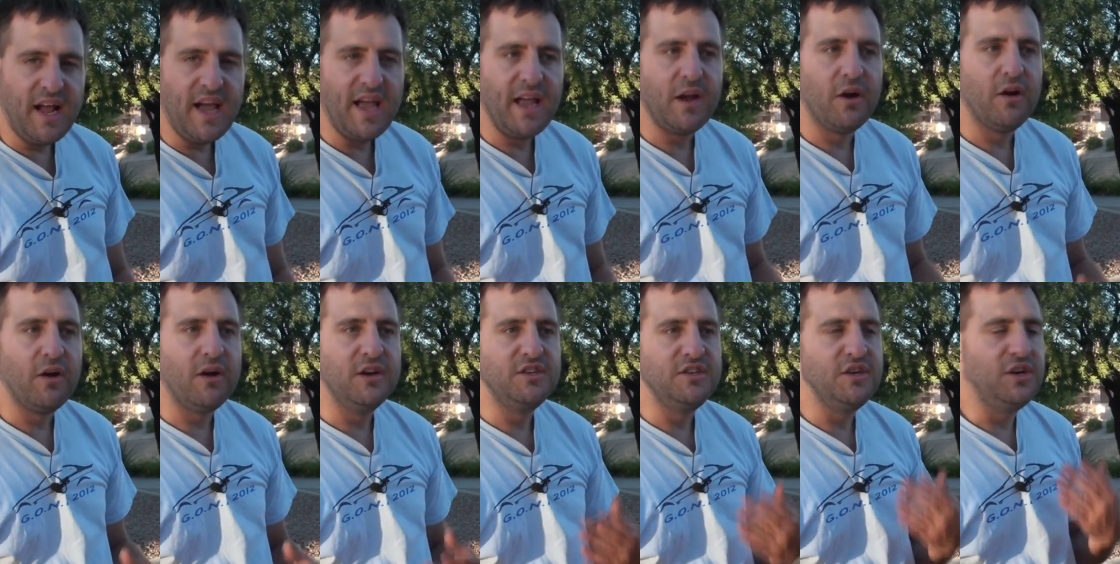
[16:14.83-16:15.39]
And I
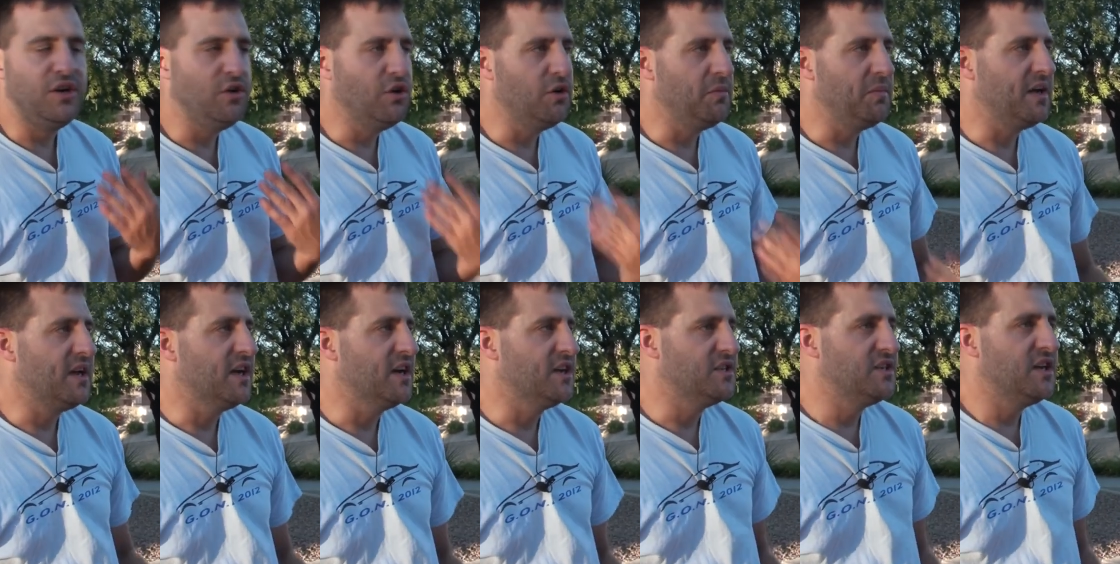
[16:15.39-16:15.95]
encourage you to do
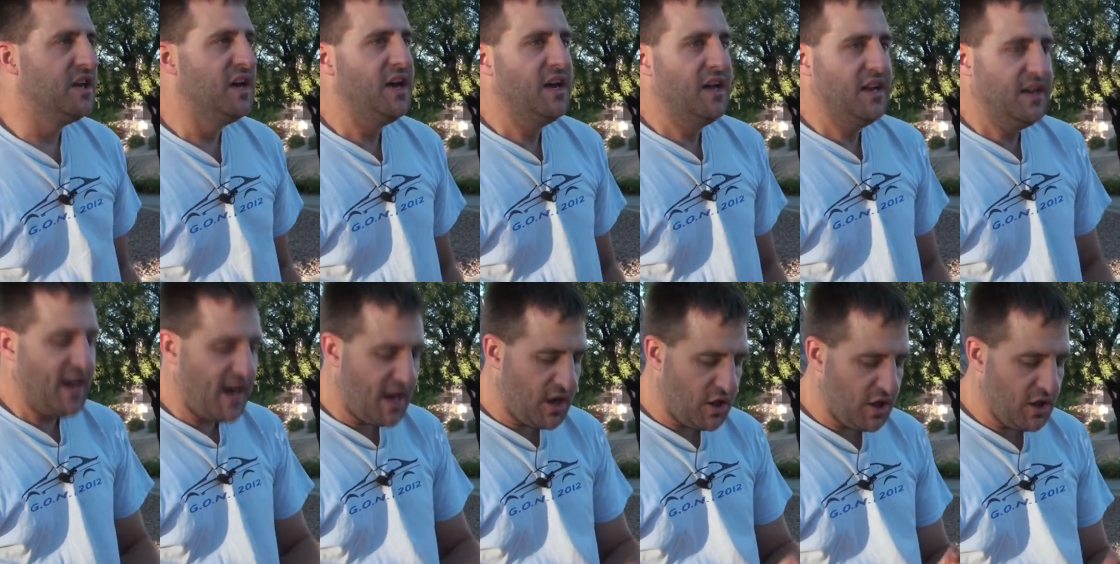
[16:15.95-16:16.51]
it because
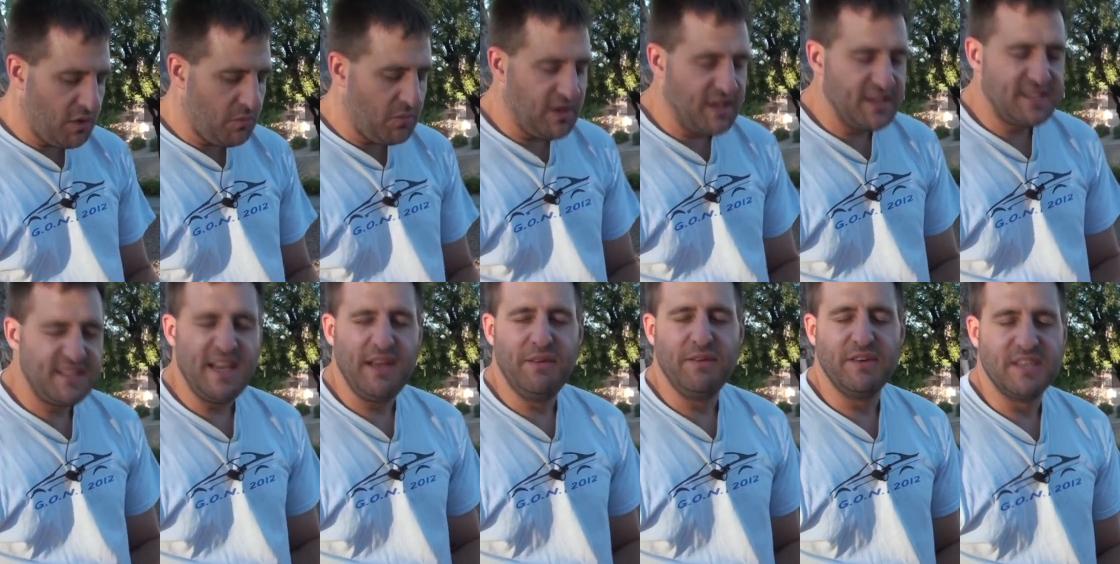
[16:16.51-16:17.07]
not only will
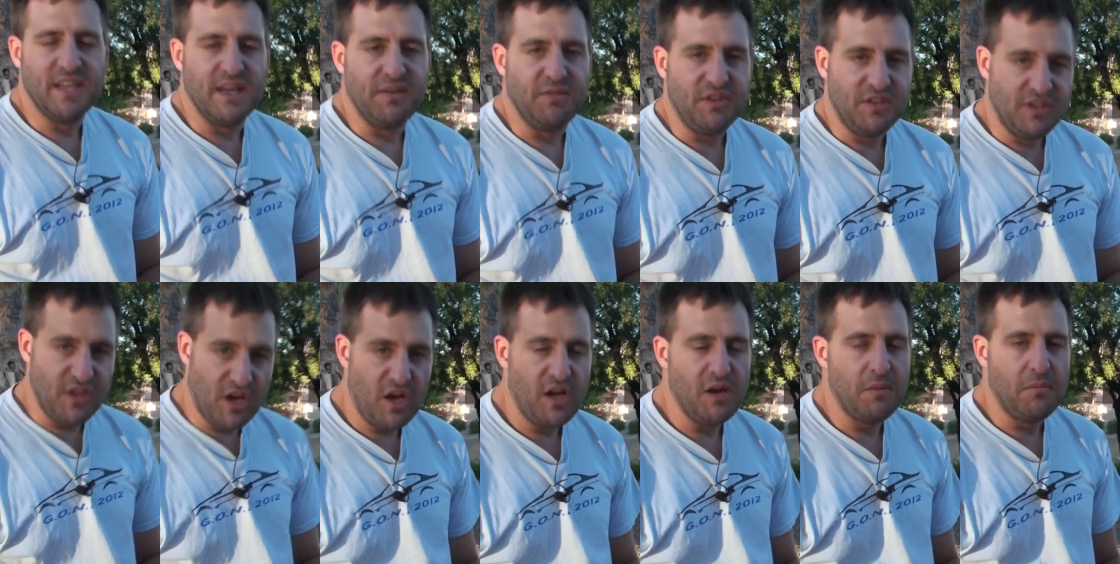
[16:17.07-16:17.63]
you save yourself
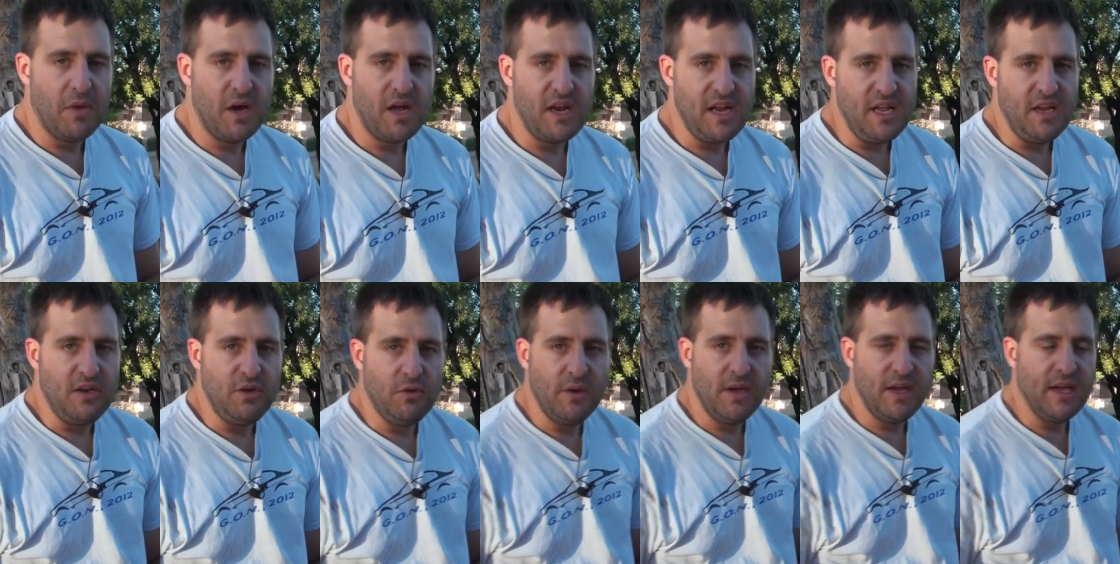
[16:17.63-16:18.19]
a ton of
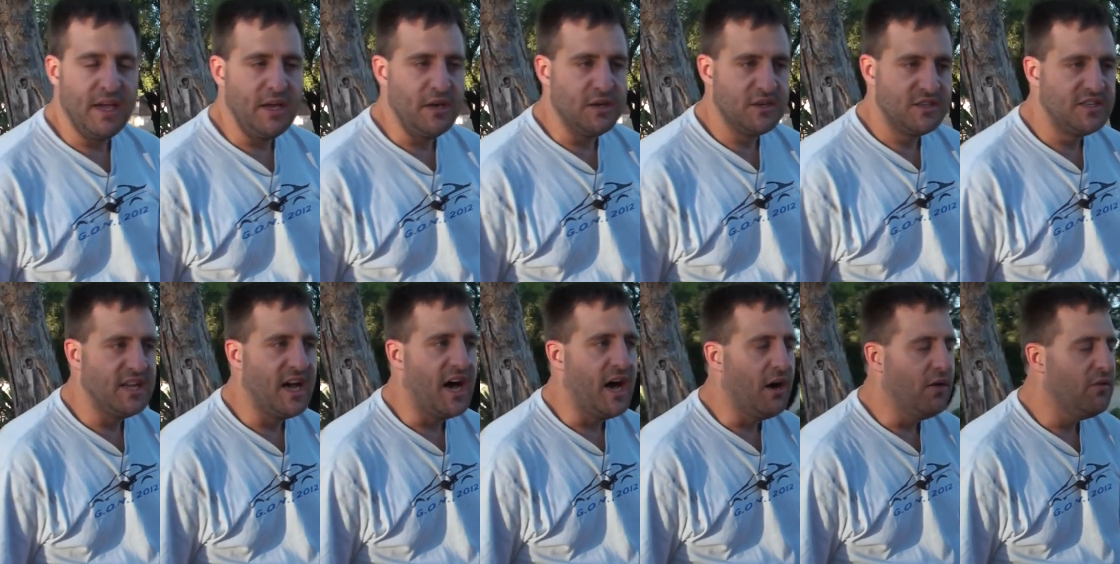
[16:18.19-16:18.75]
money doing it
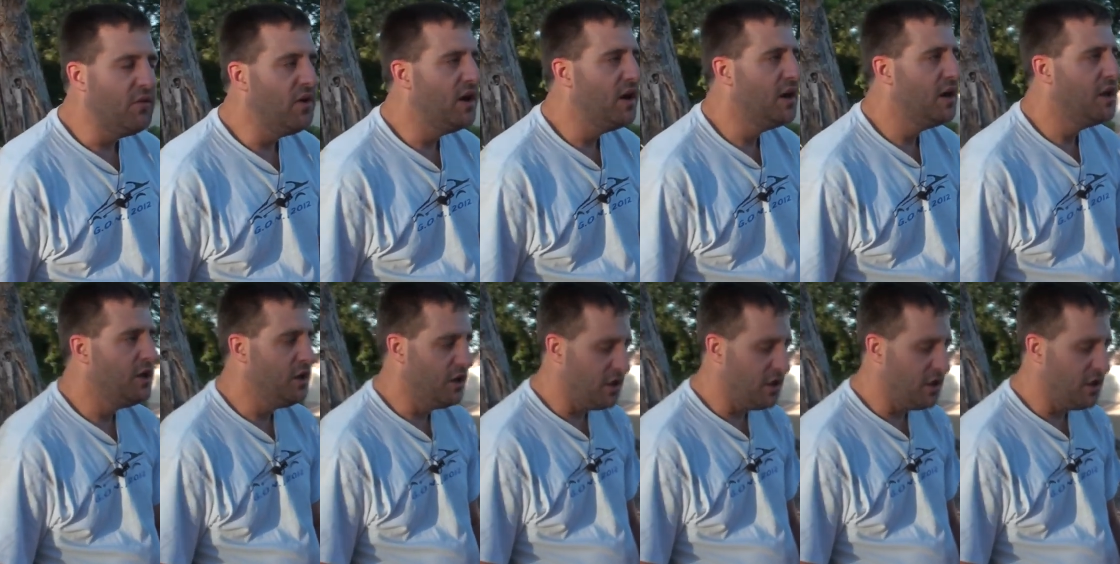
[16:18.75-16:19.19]
yourself,